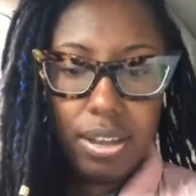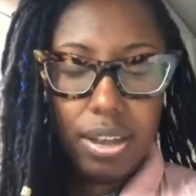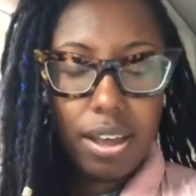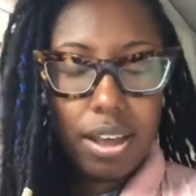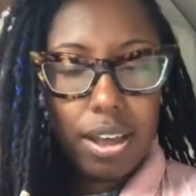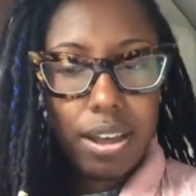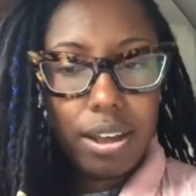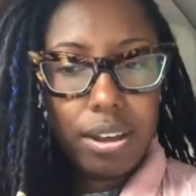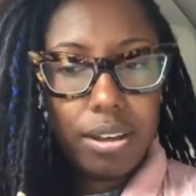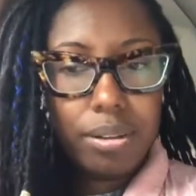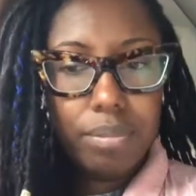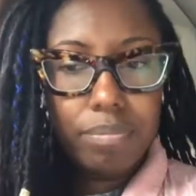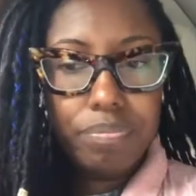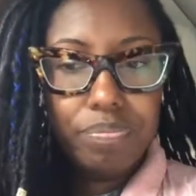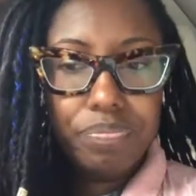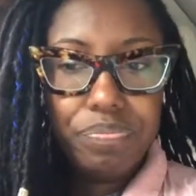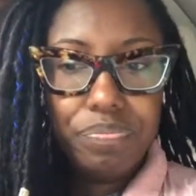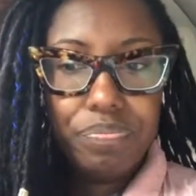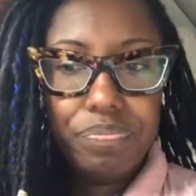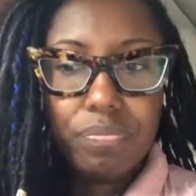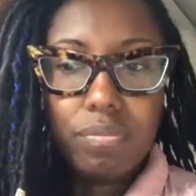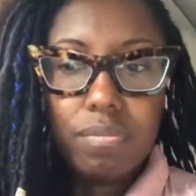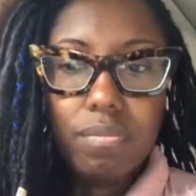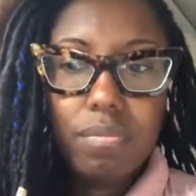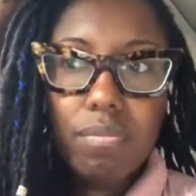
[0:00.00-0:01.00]
And
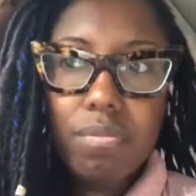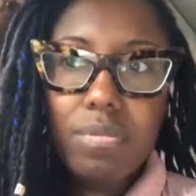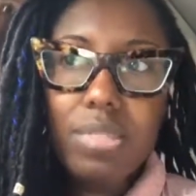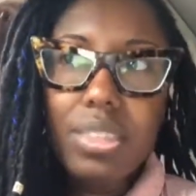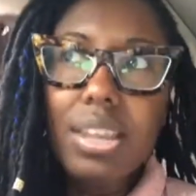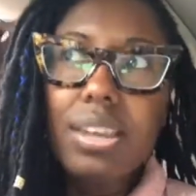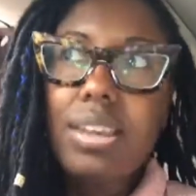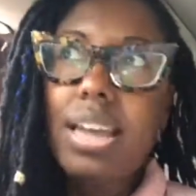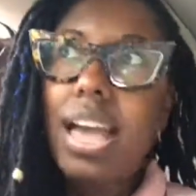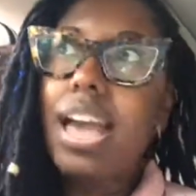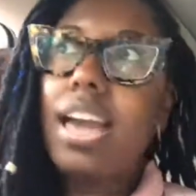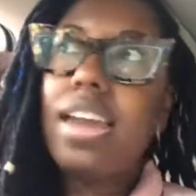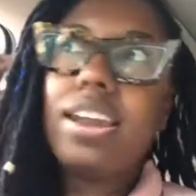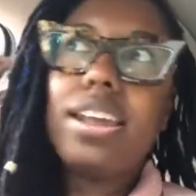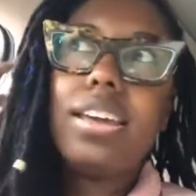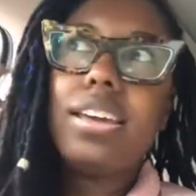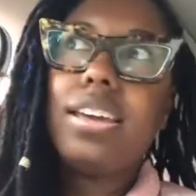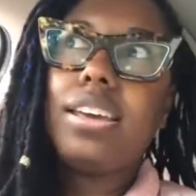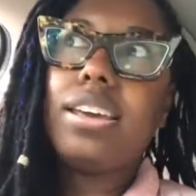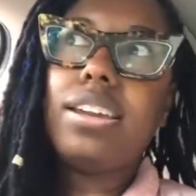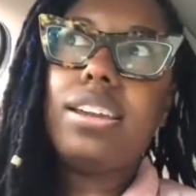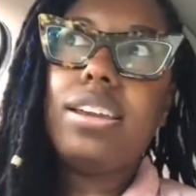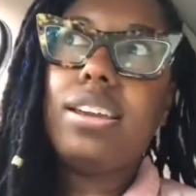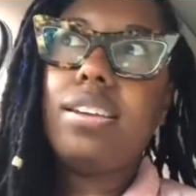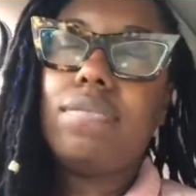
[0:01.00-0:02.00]

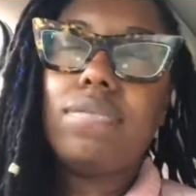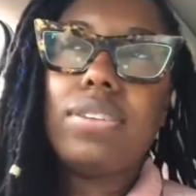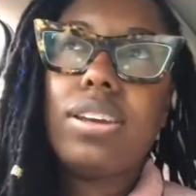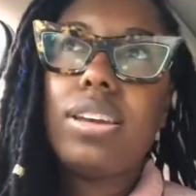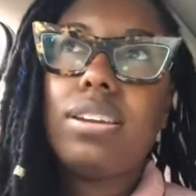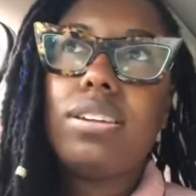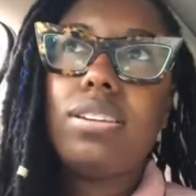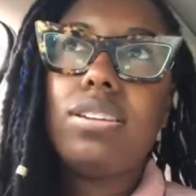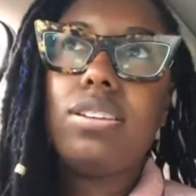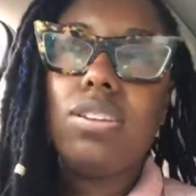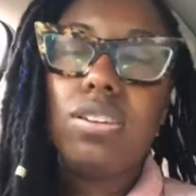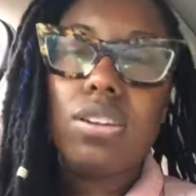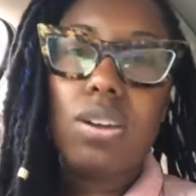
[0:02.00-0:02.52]
it even,